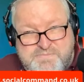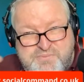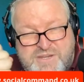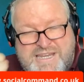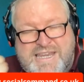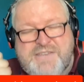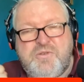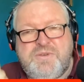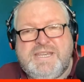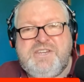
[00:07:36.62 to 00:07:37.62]
bring in
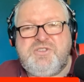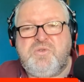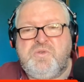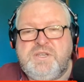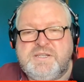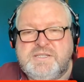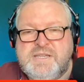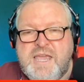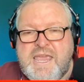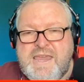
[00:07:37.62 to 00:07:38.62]
your niche
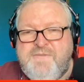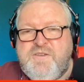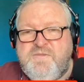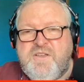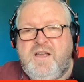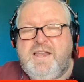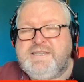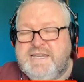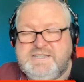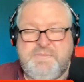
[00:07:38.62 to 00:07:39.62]
audience. If you've got a
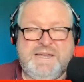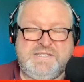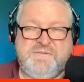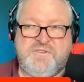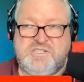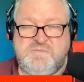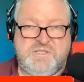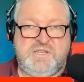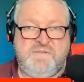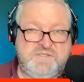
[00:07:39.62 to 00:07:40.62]
database of
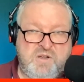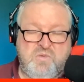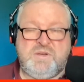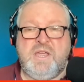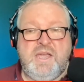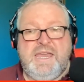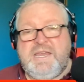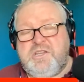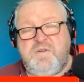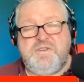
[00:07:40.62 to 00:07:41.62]
customers that you've sold,
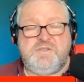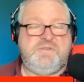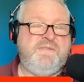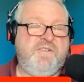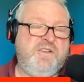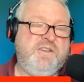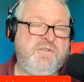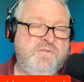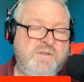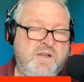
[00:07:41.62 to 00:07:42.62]
encourage them to follow
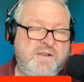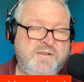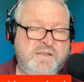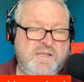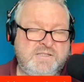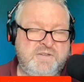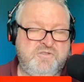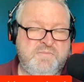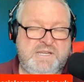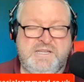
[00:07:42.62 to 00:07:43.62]
you on
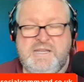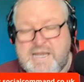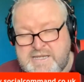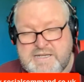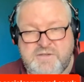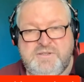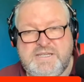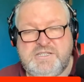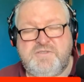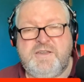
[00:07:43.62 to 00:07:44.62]
social media and
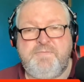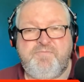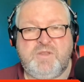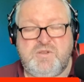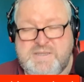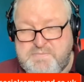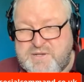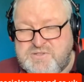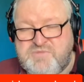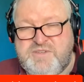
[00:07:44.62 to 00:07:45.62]
including Instagram, because it
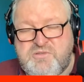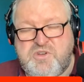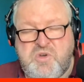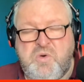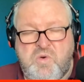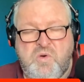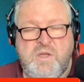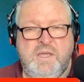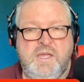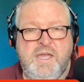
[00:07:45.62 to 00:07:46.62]
builds a real core,
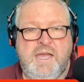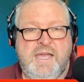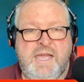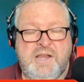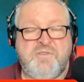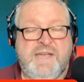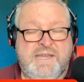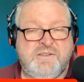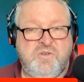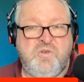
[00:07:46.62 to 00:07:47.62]
a
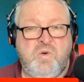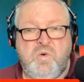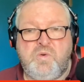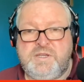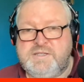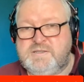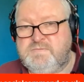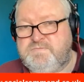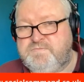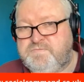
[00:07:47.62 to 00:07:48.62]
great core audience.